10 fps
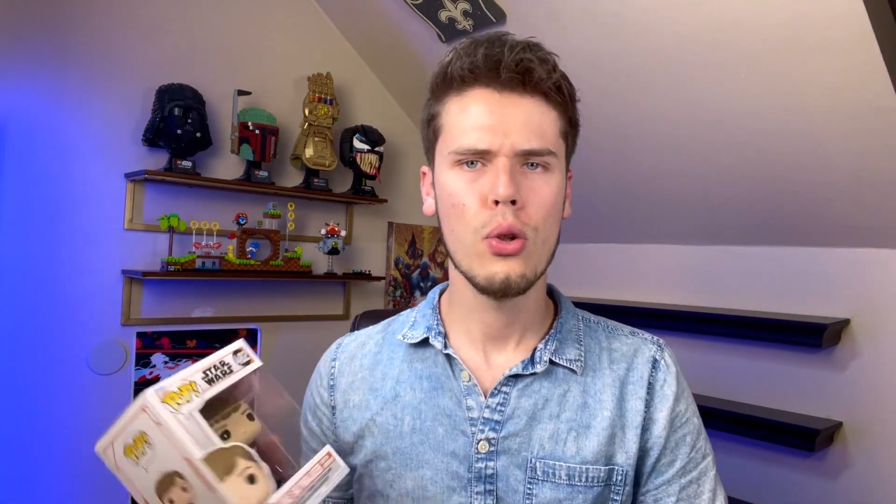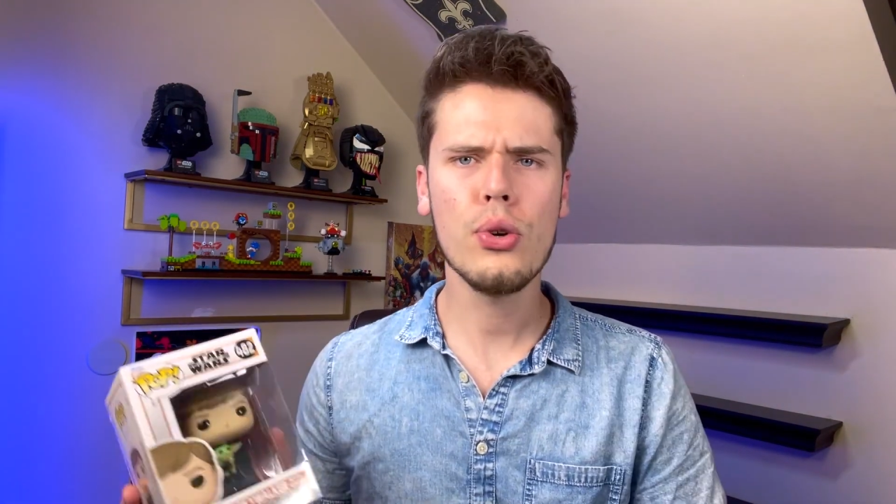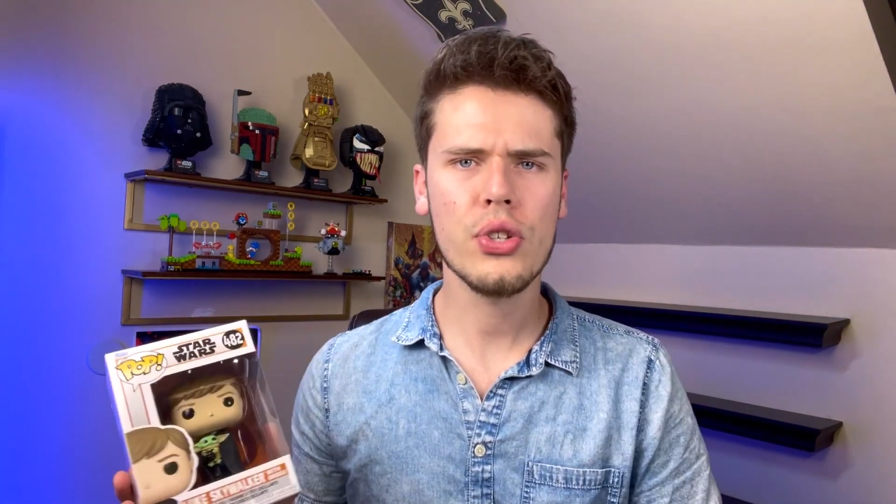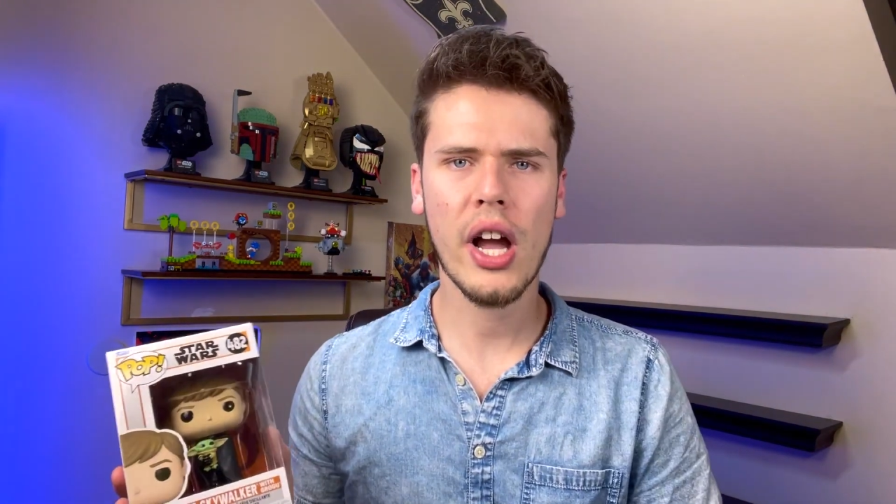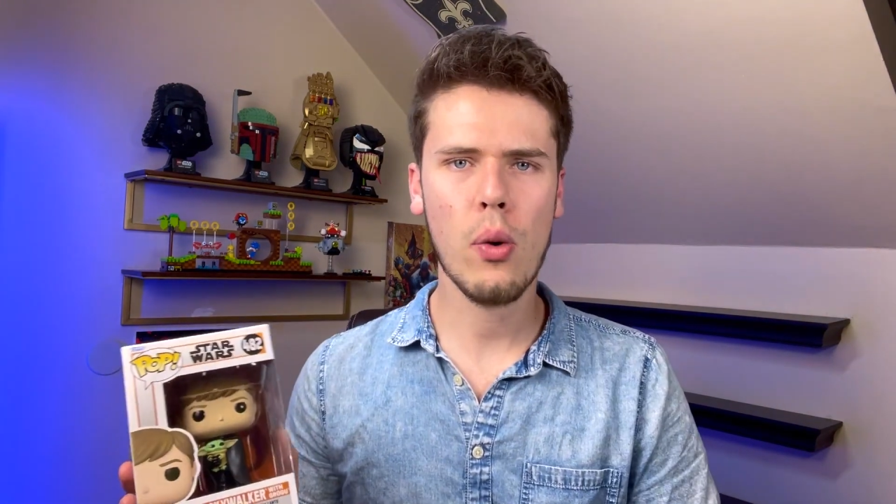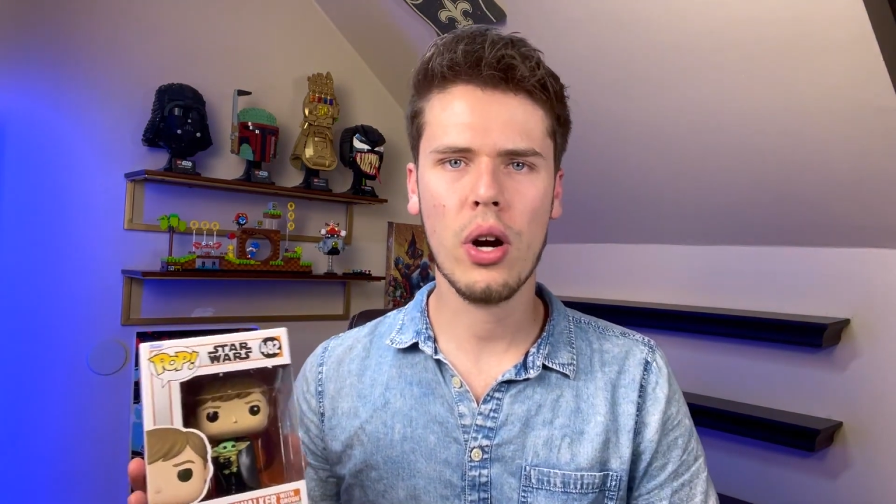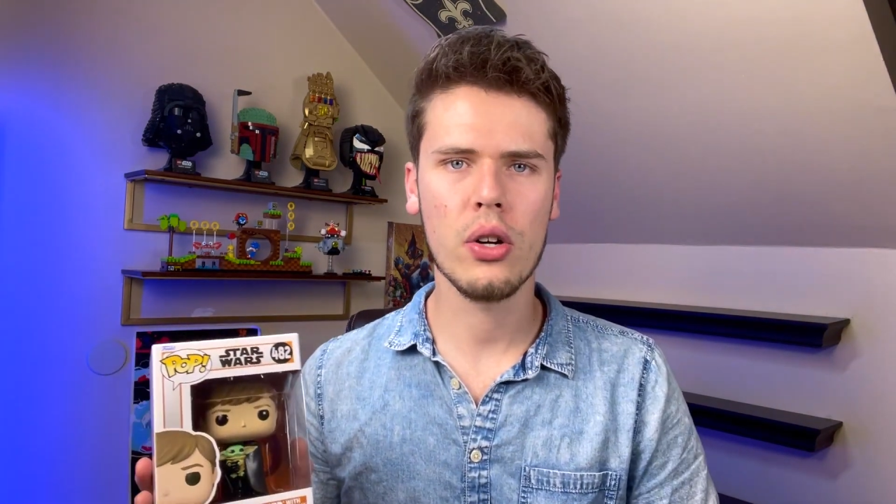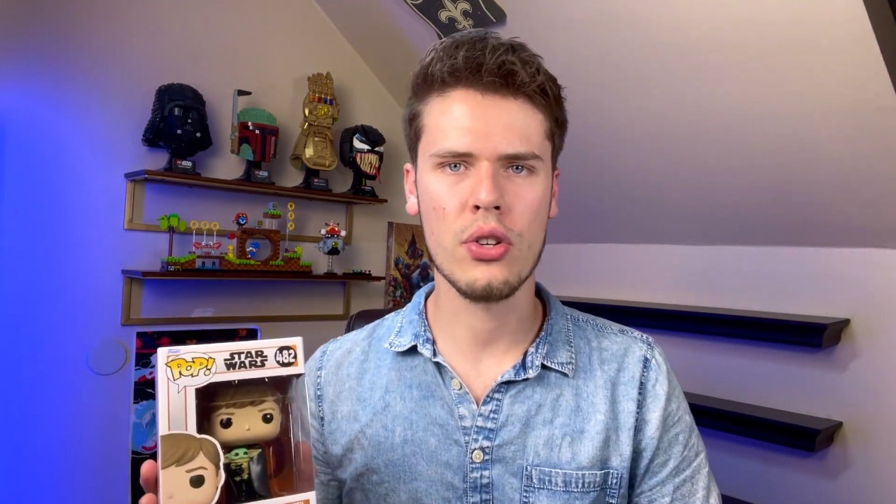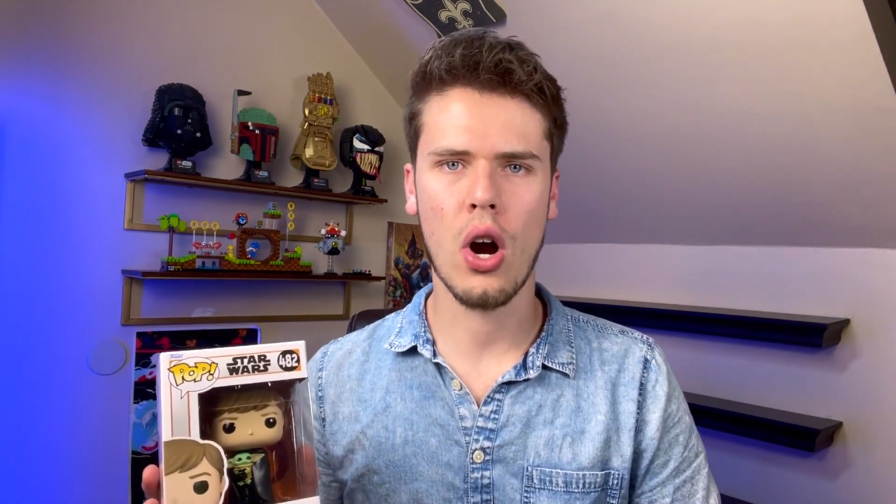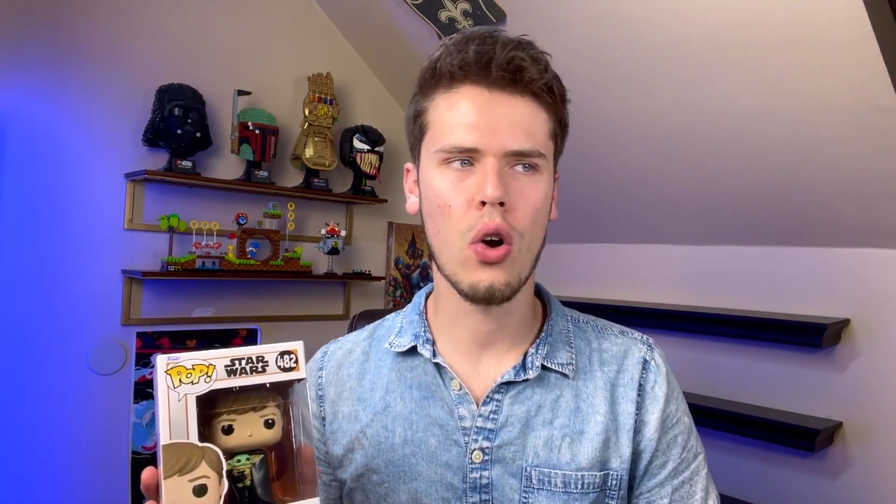Luke Skywalker
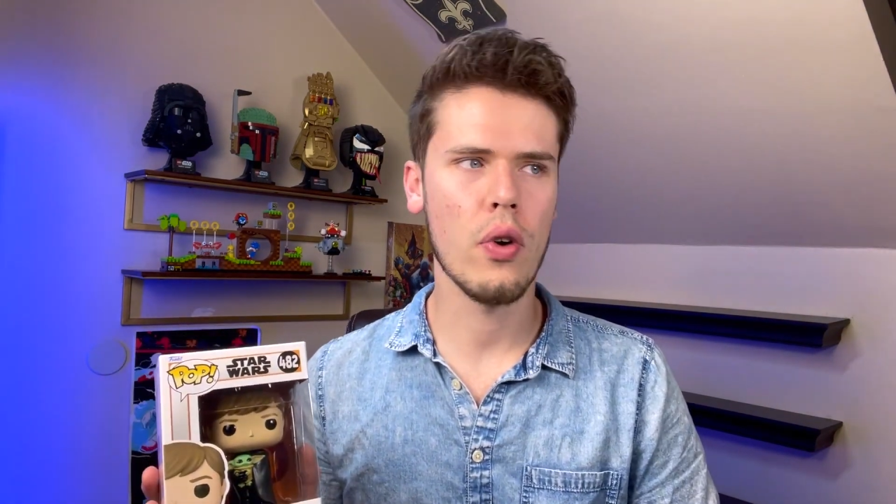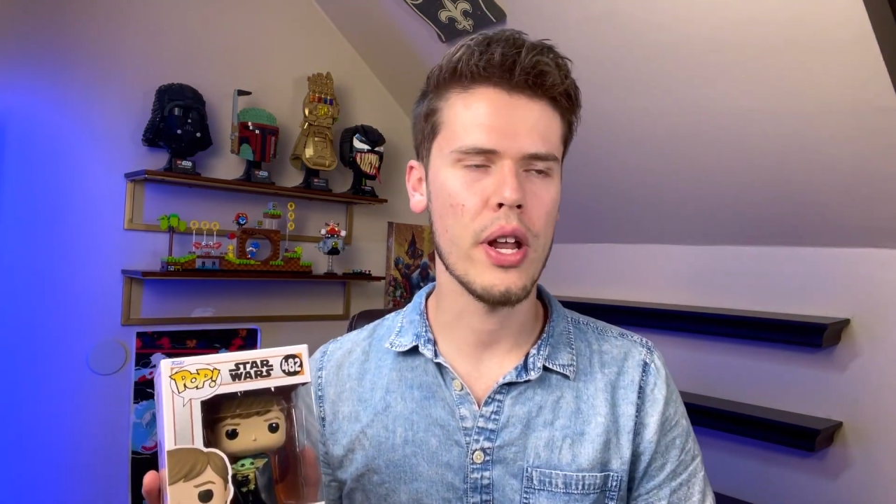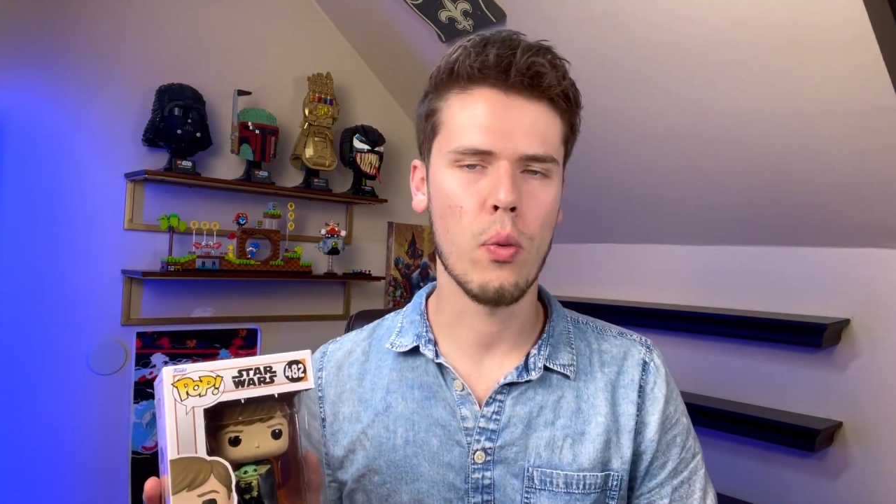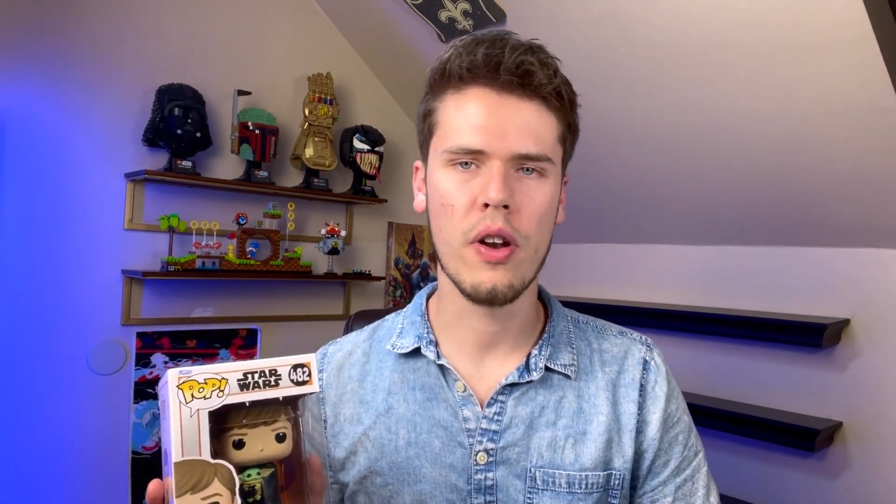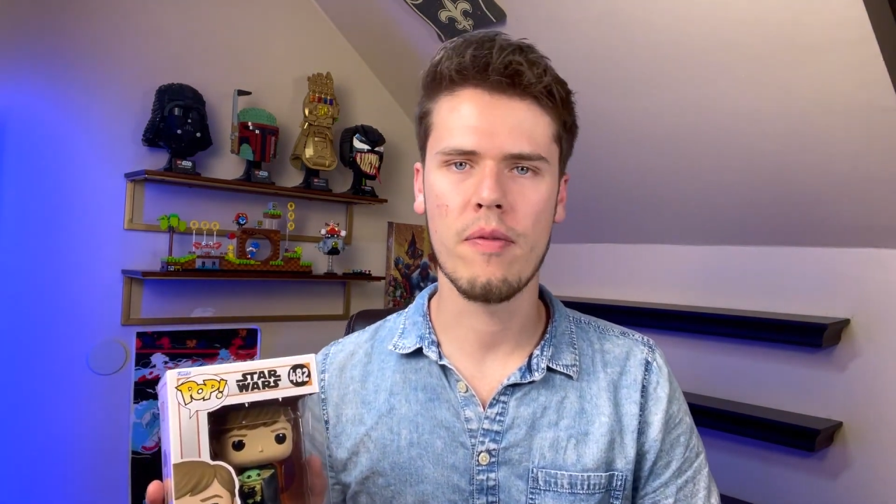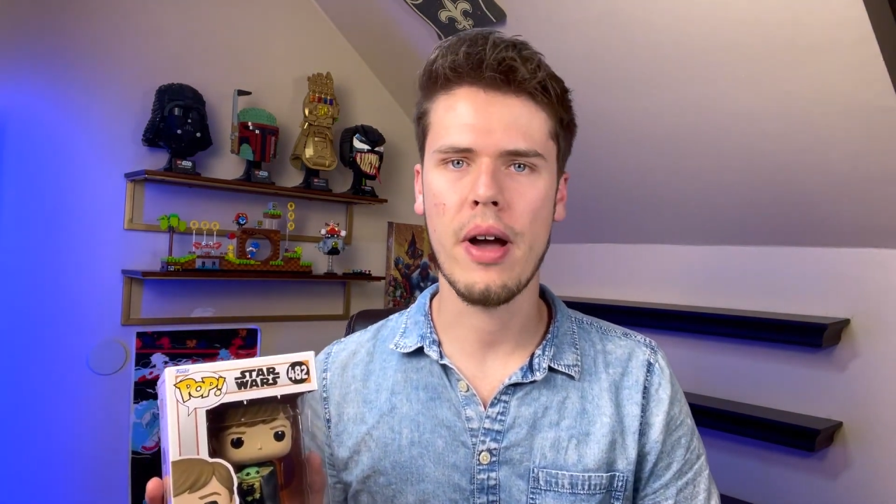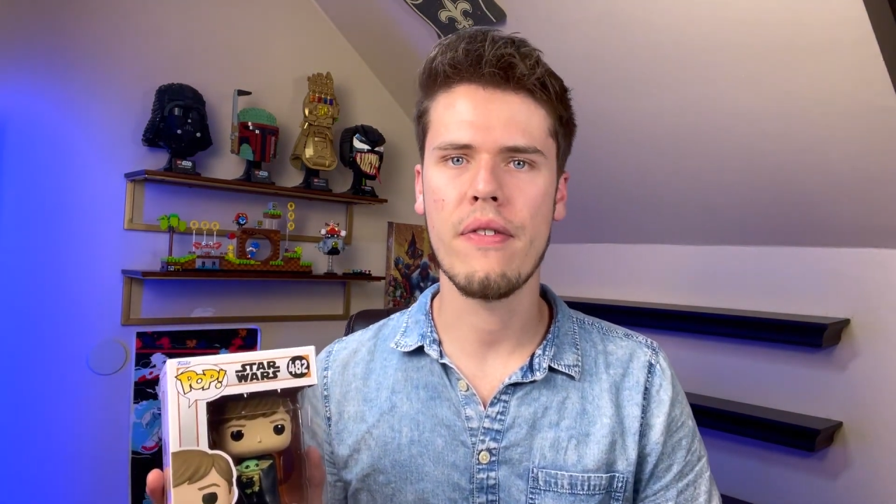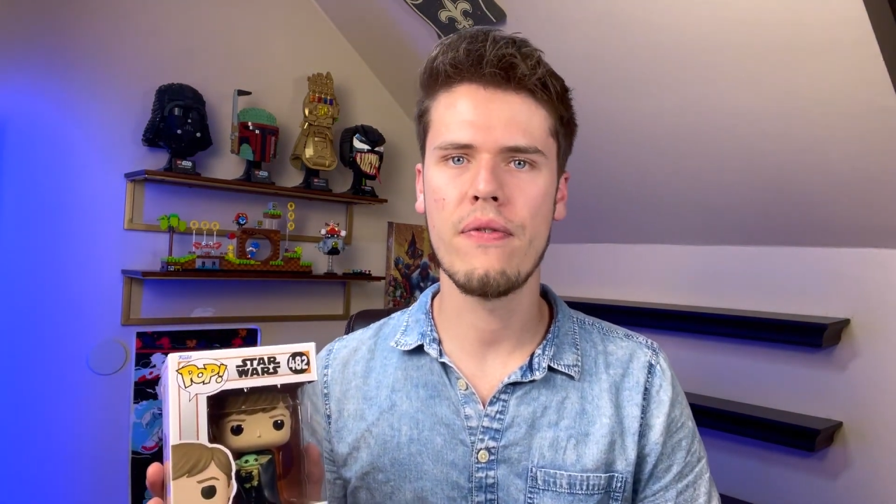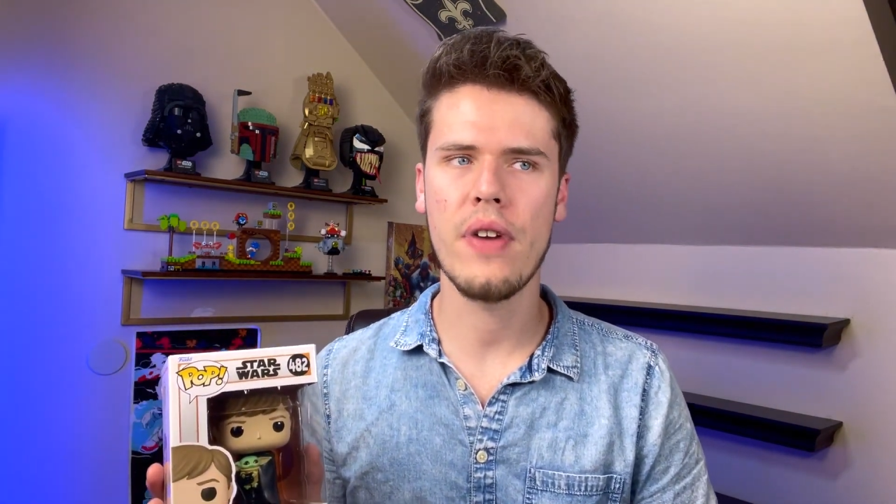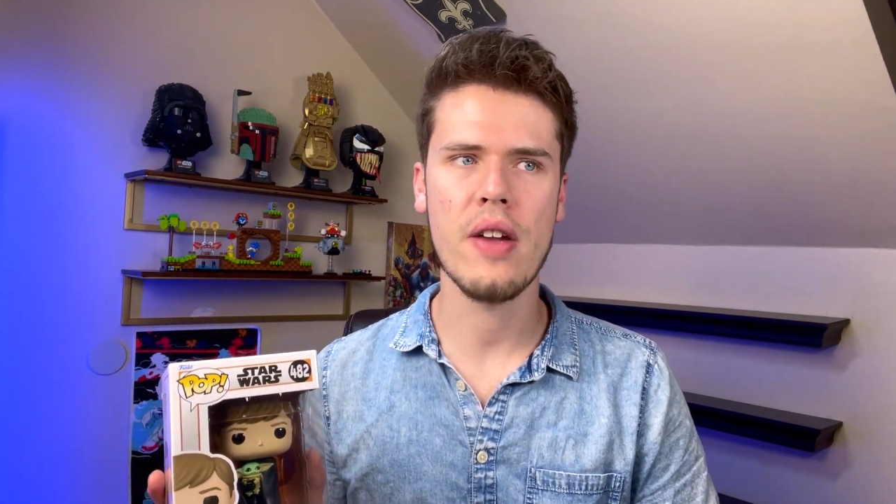is already one of my
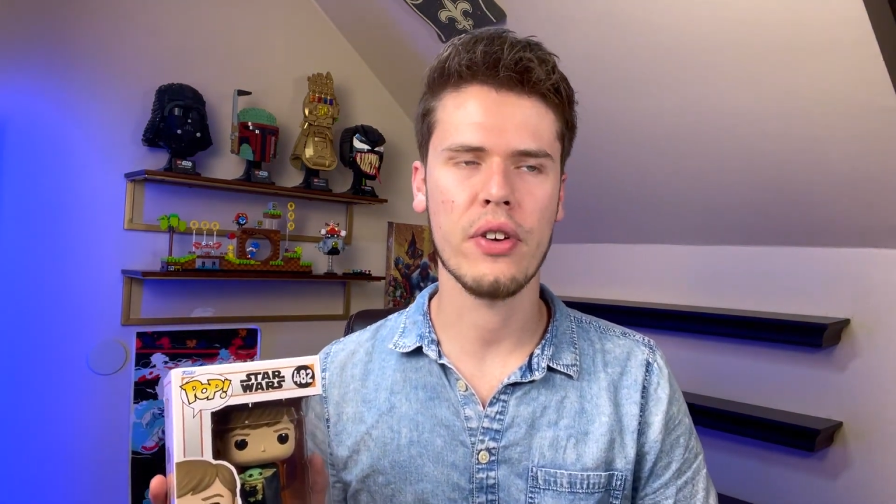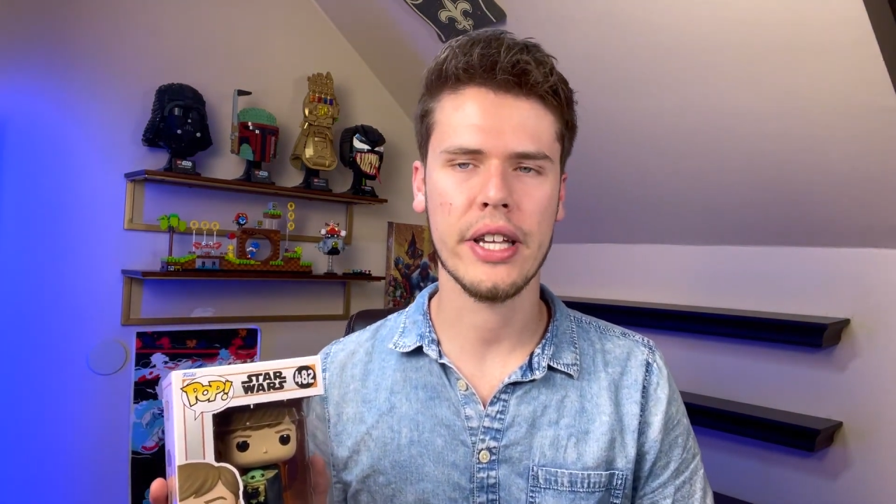favorite